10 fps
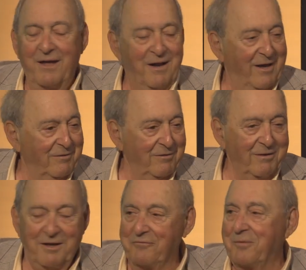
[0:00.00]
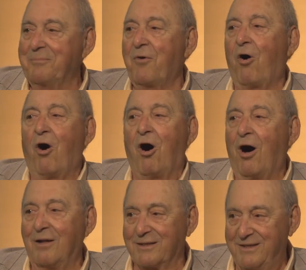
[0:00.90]
and I love them
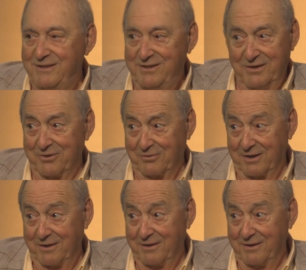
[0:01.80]
all dearly.